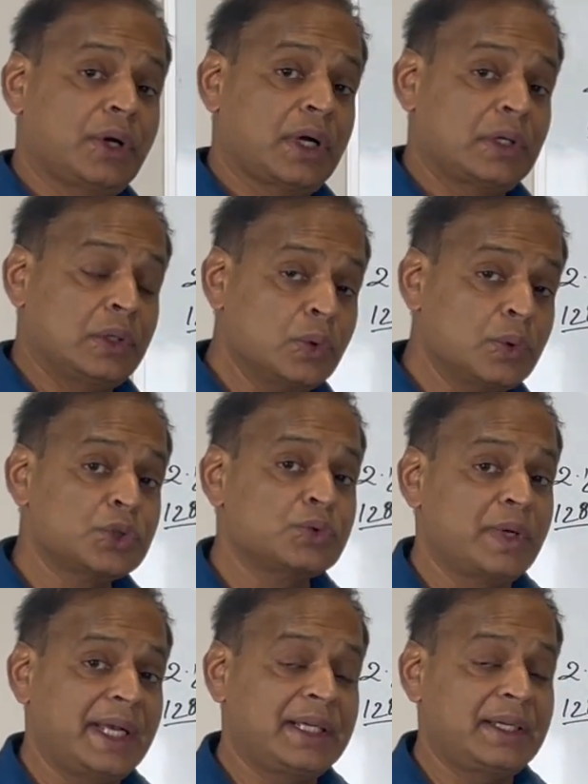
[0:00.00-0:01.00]
lose
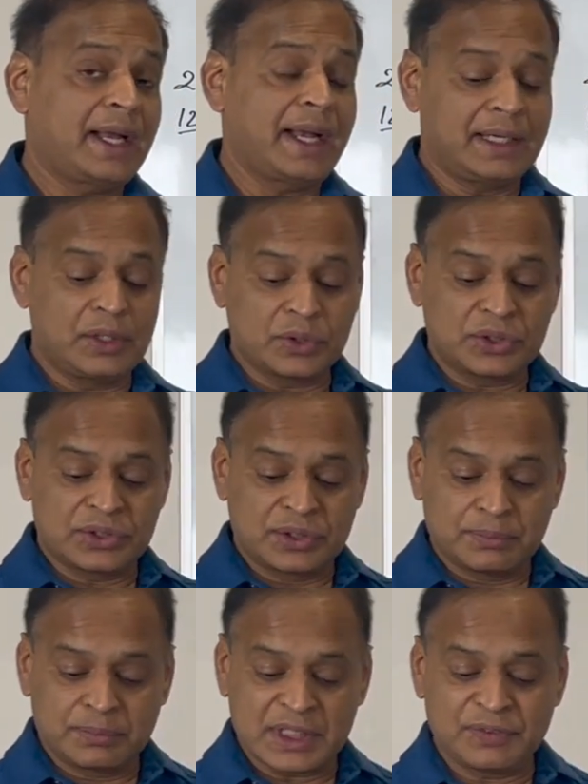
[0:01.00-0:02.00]
weight, and was
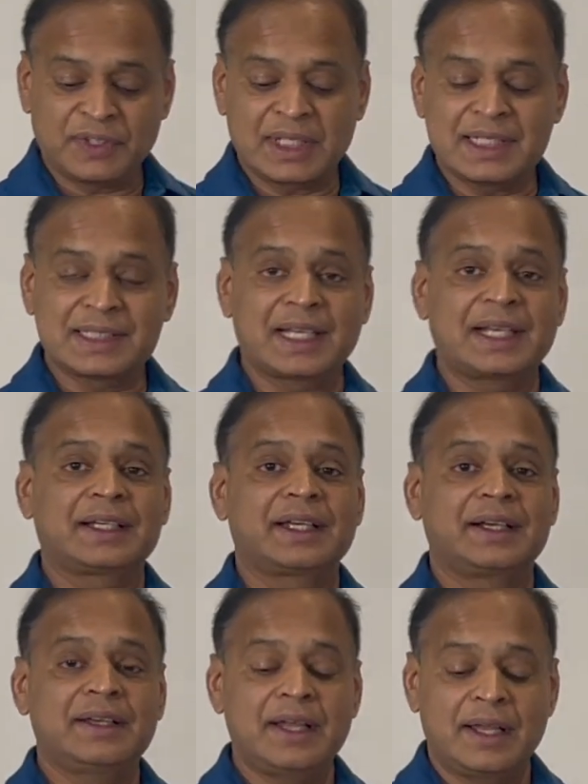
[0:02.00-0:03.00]
specifically
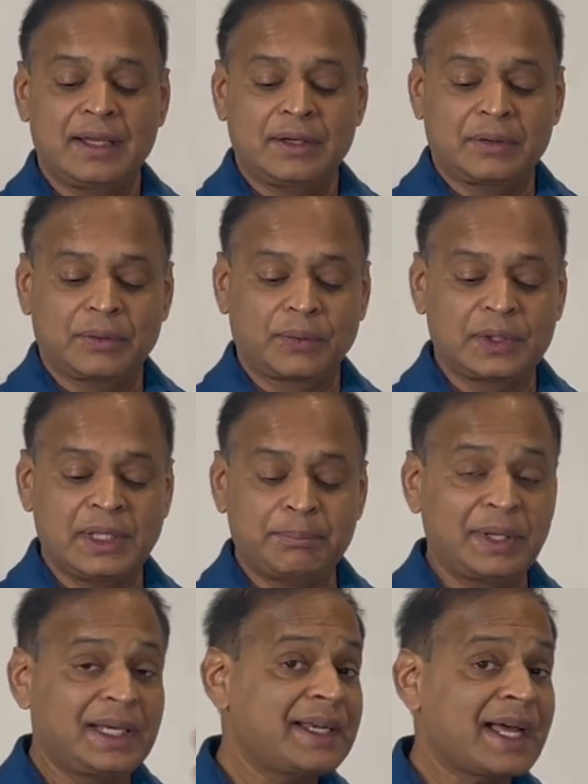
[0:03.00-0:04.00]
selected only
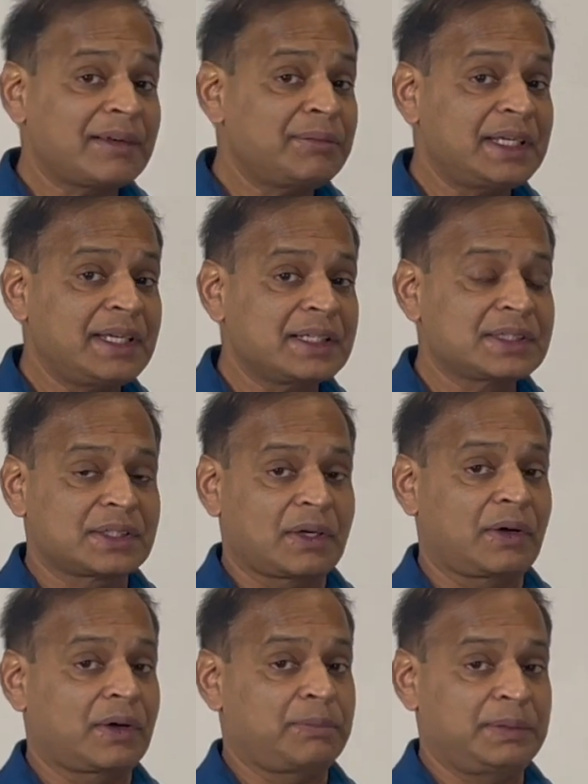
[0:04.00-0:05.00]
pre-diabetics
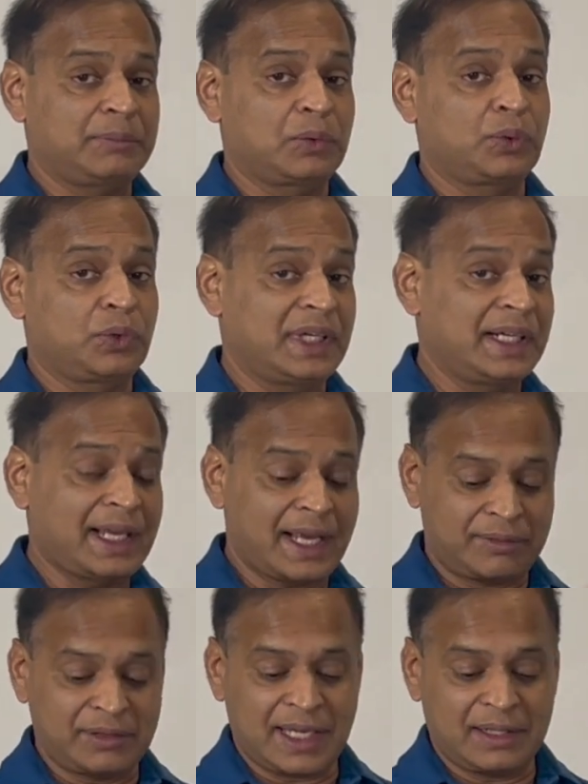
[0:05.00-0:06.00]
or people who didn't
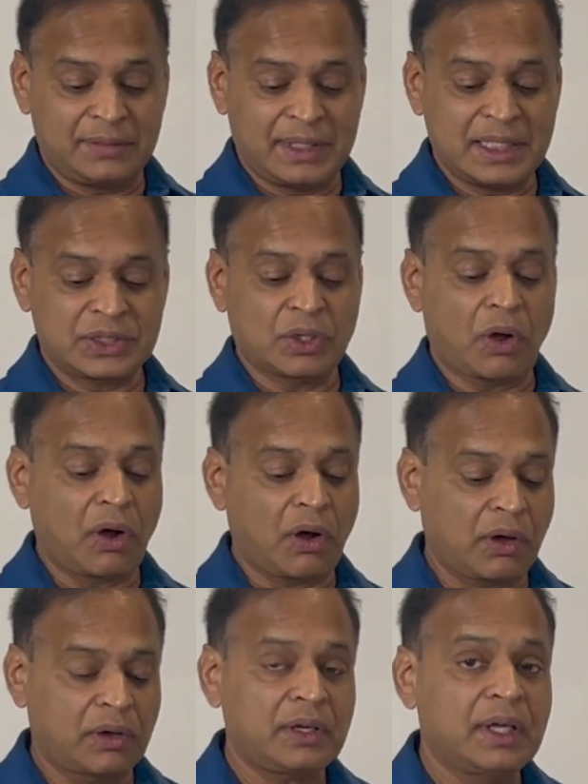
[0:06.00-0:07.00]
have diabetes,
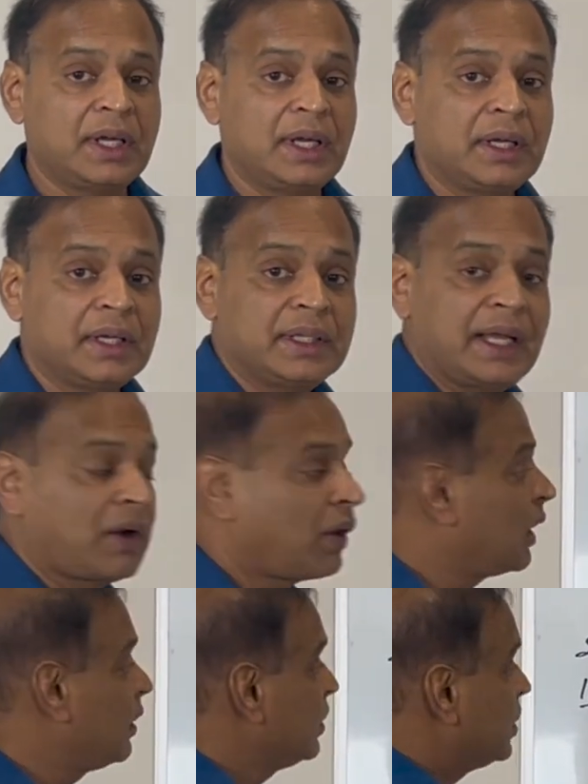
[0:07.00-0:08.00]
or they
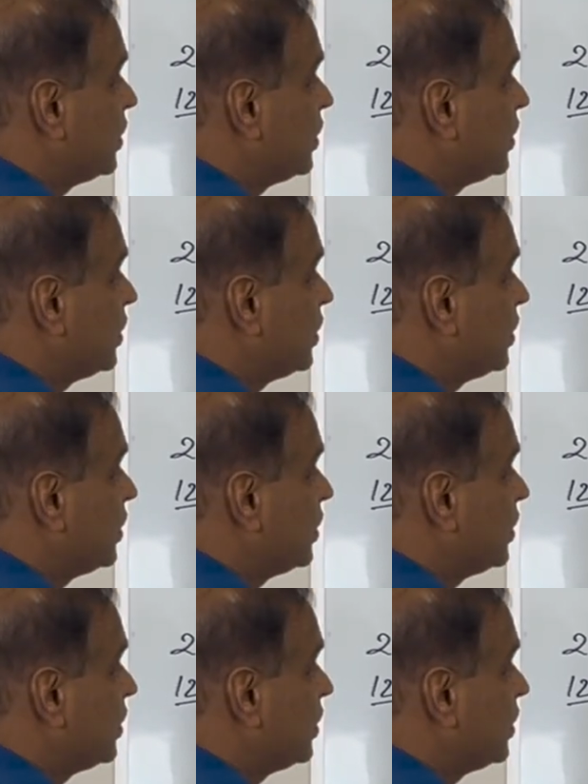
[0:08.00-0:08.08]
all